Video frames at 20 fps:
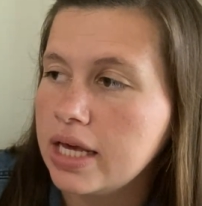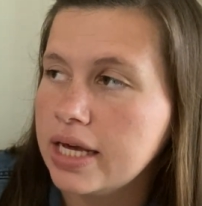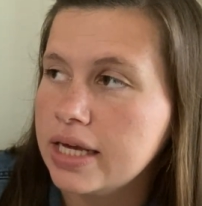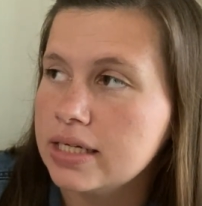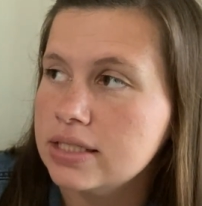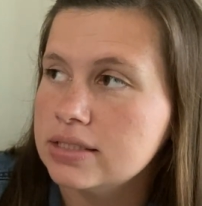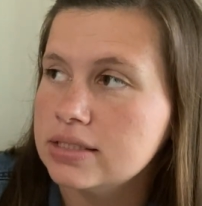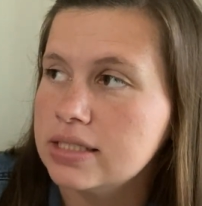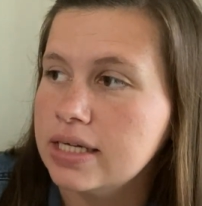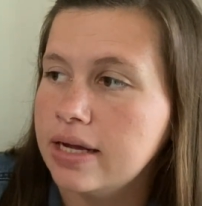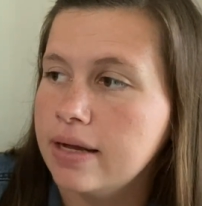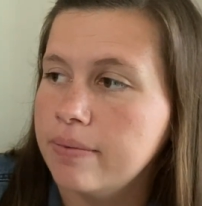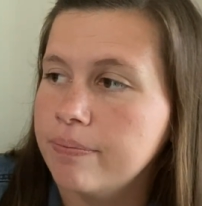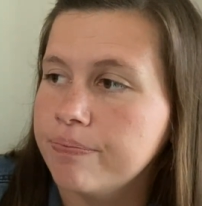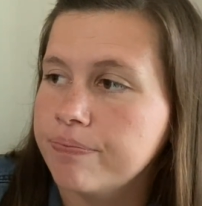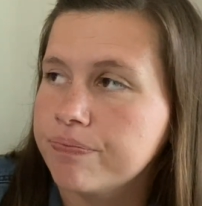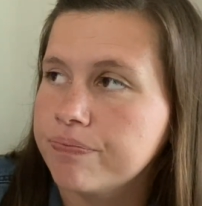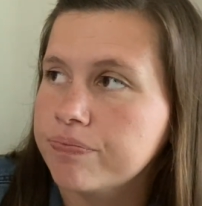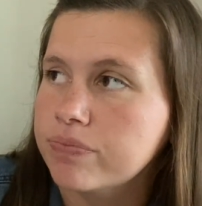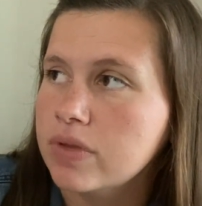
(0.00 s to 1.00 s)

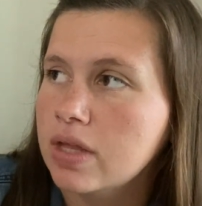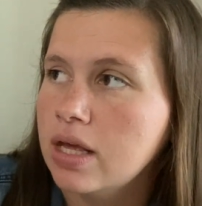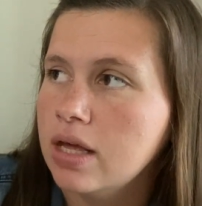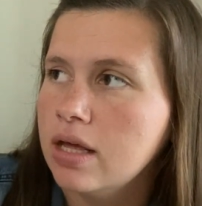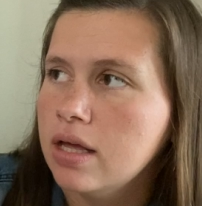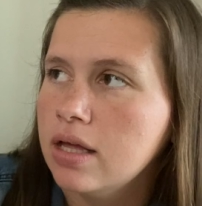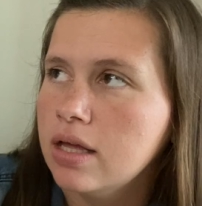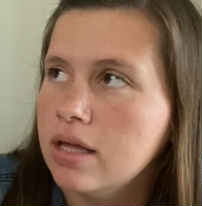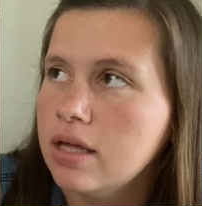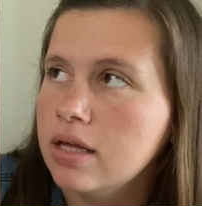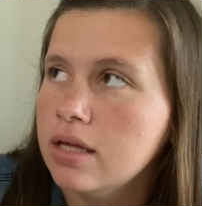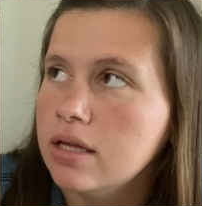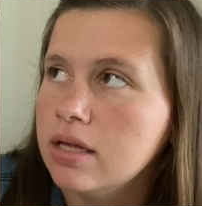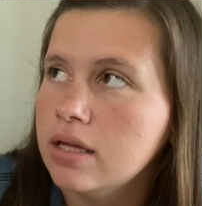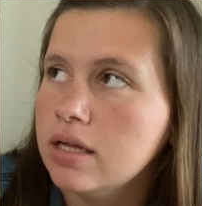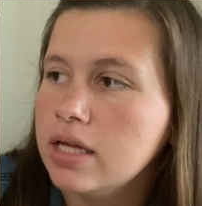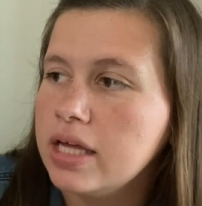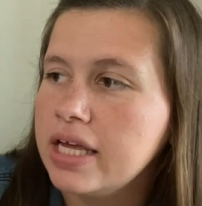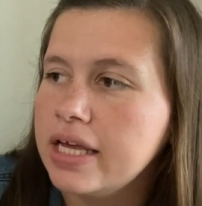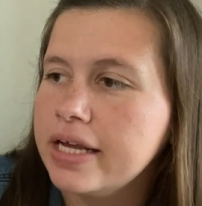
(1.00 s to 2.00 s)
And
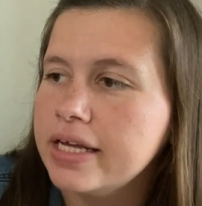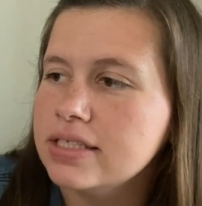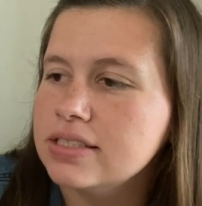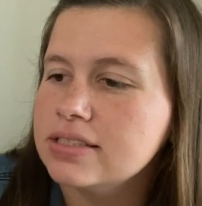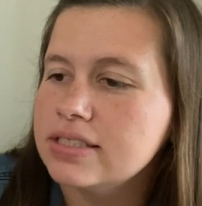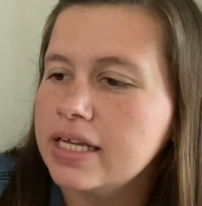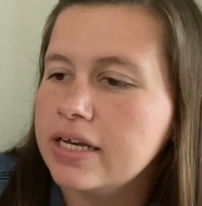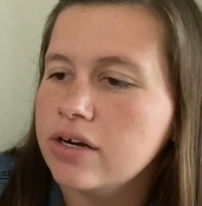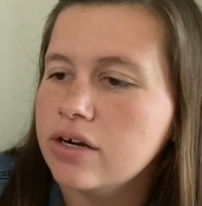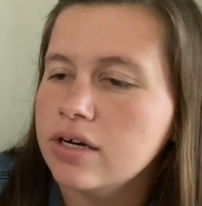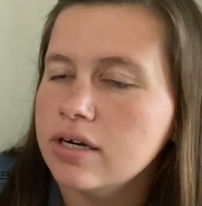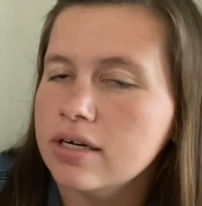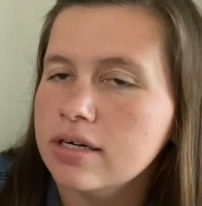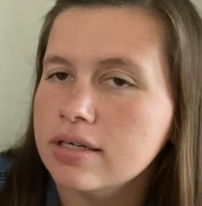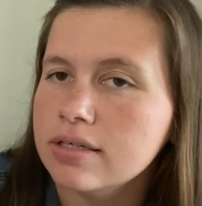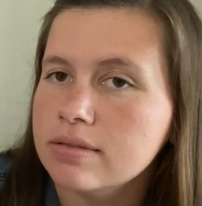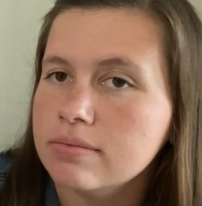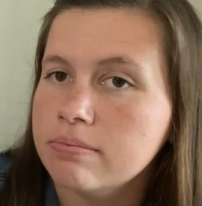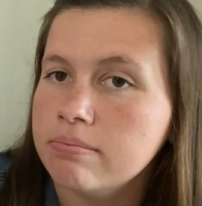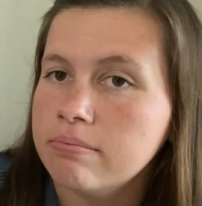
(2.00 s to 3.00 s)
he
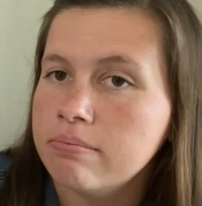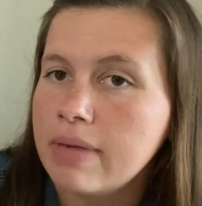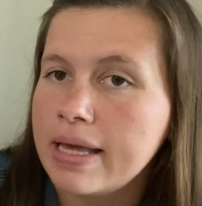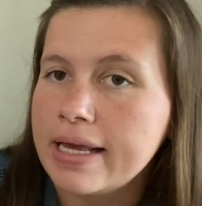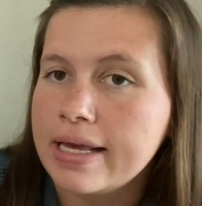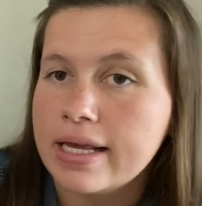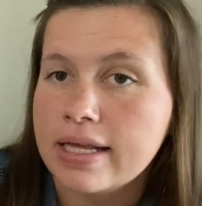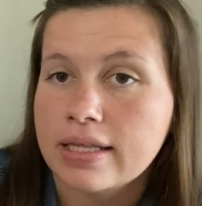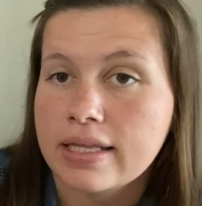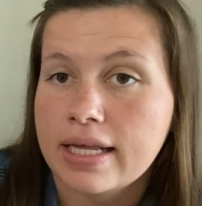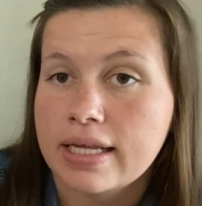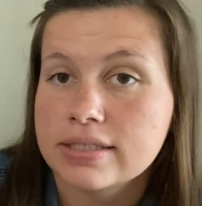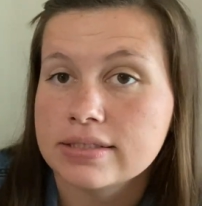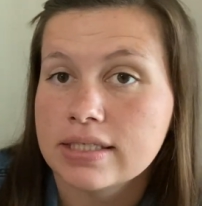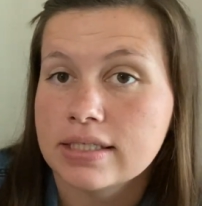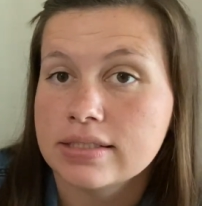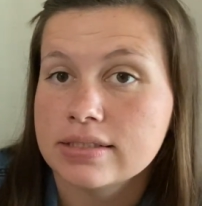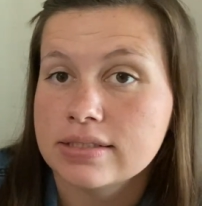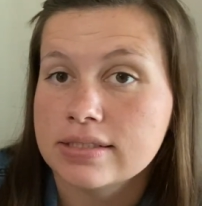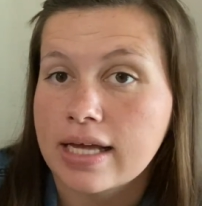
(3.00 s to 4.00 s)
considered making these
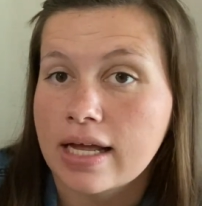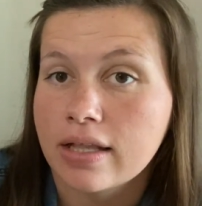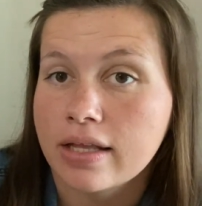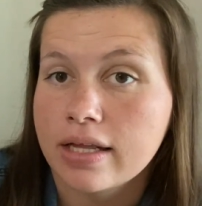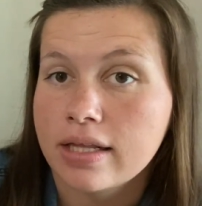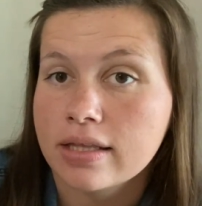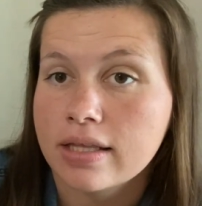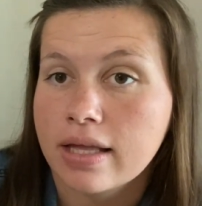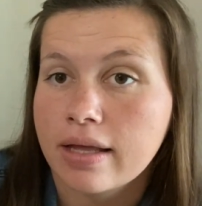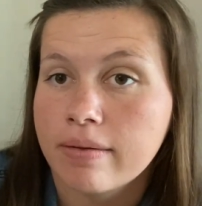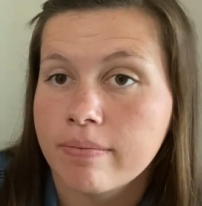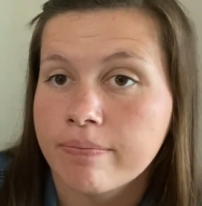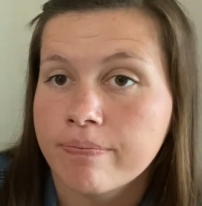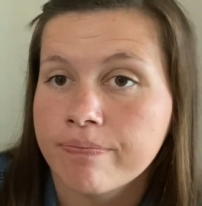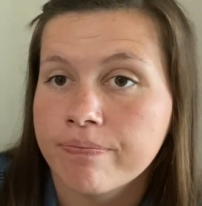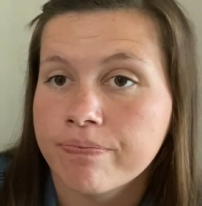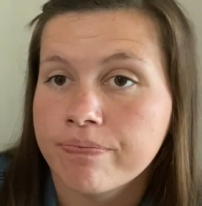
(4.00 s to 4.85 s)
and selling them.